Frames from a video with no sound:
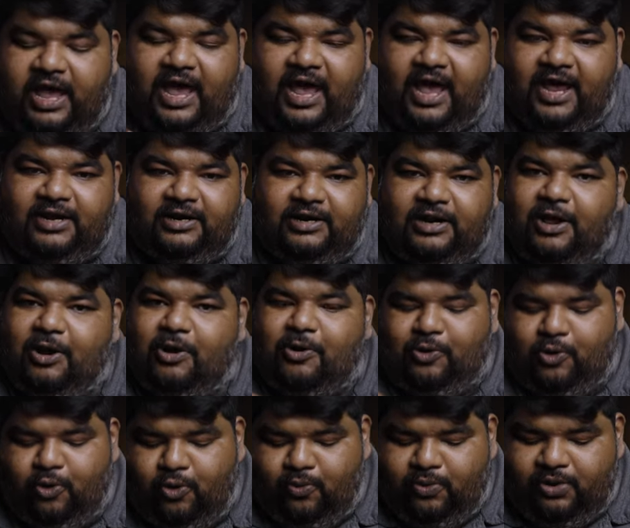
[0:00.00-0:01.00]
and
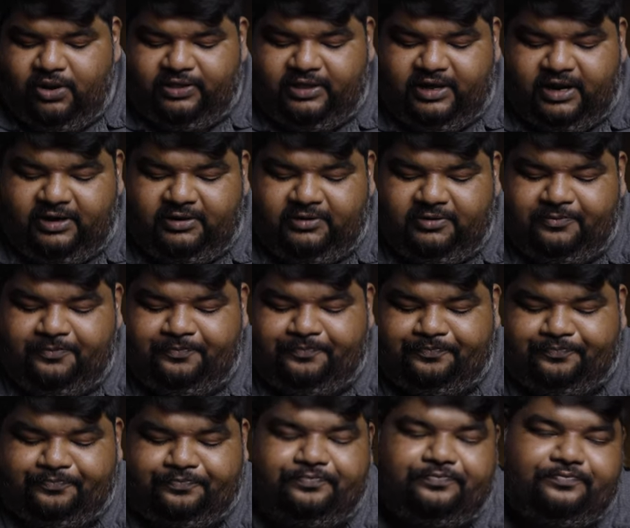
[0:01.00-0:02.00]
lower than
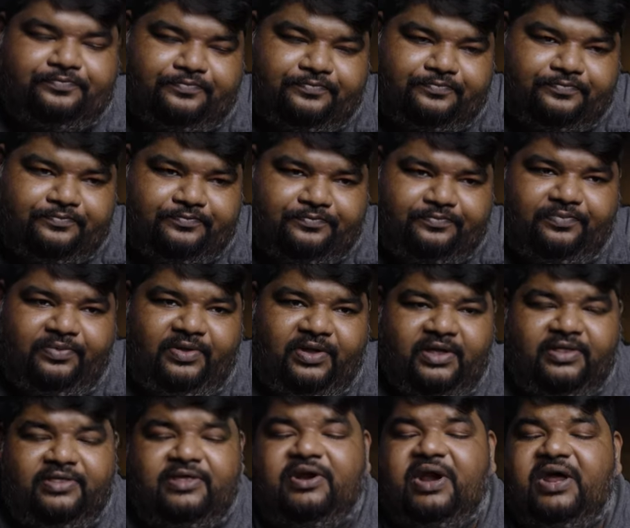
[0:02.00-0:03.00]

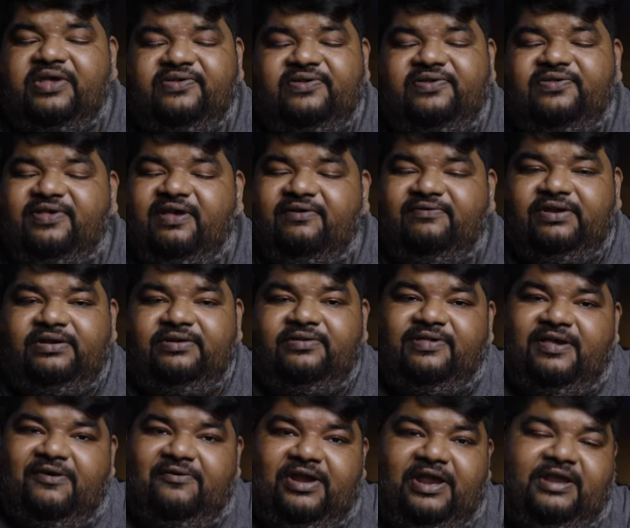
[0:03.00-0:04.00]
the Ryzen 7
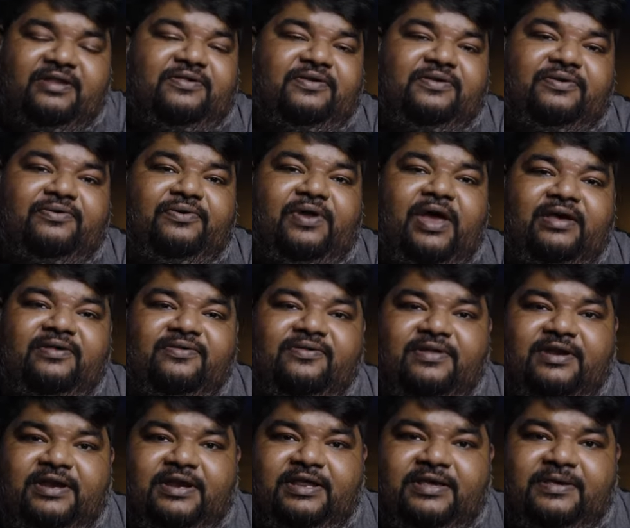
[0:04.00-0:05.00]

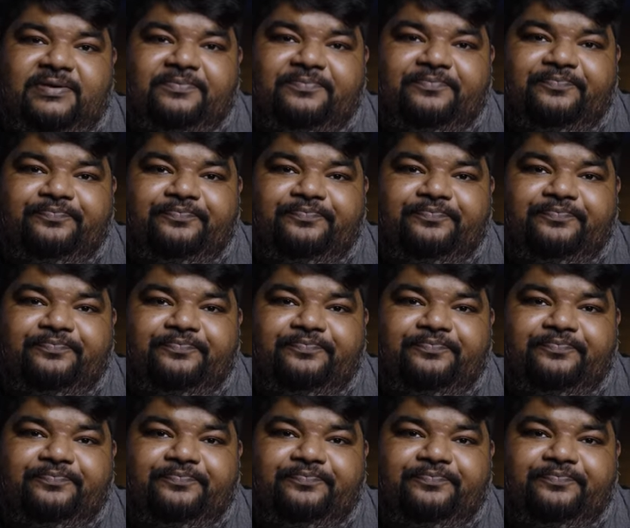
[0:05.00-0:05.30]
7800X3D.